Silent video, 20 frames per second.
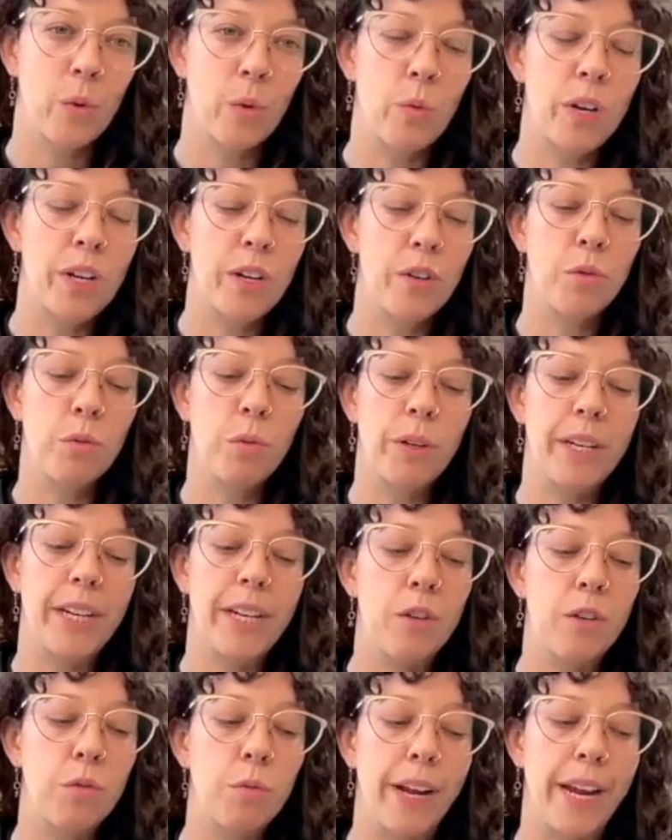We want to
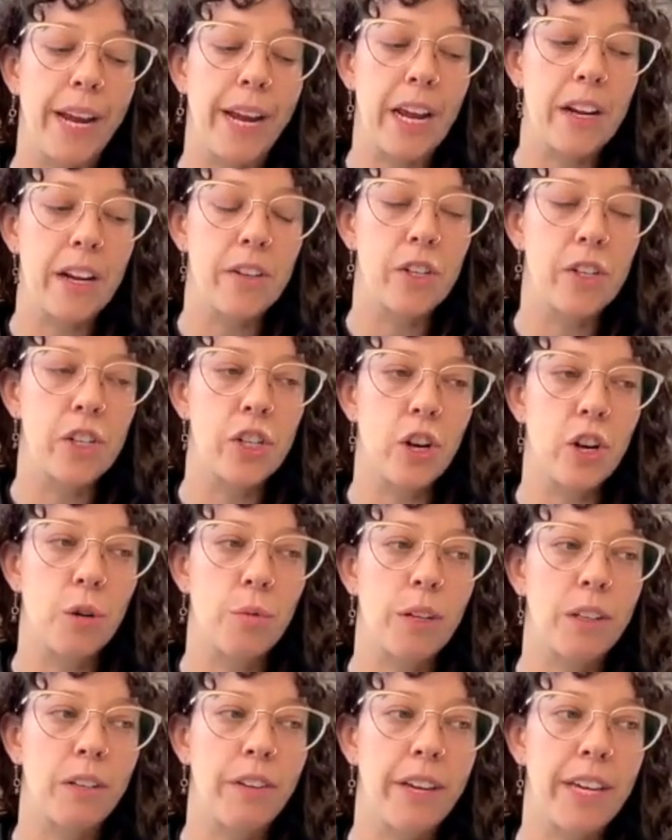rearrange
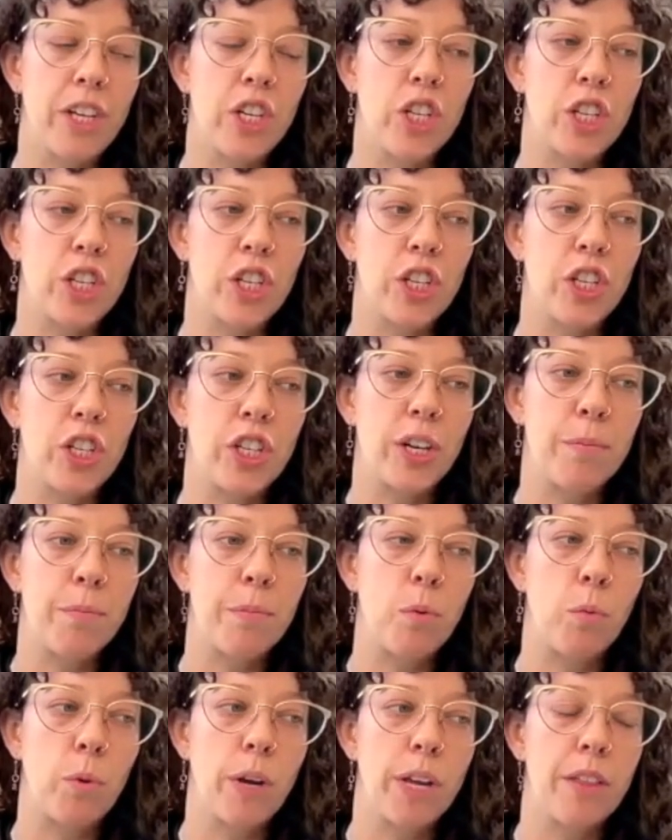our
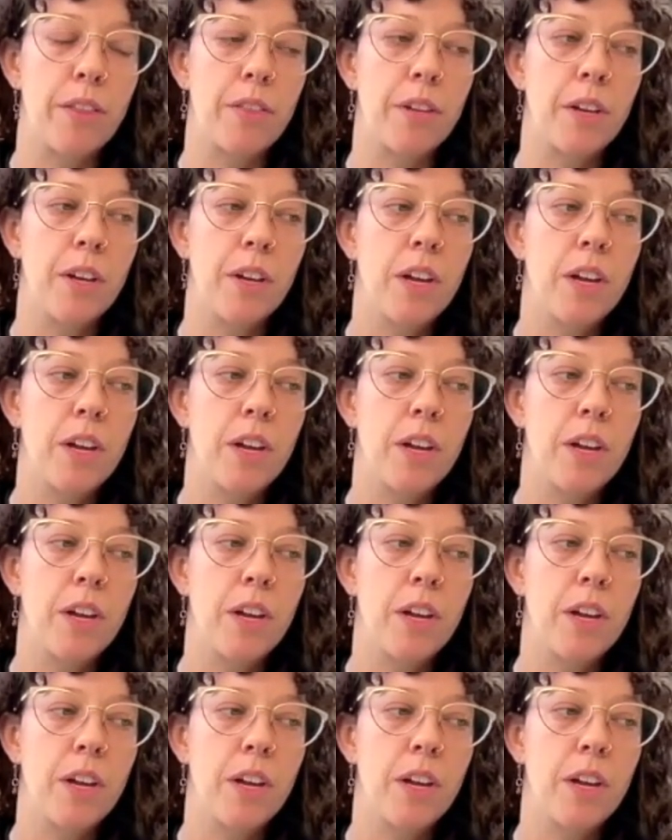relationship with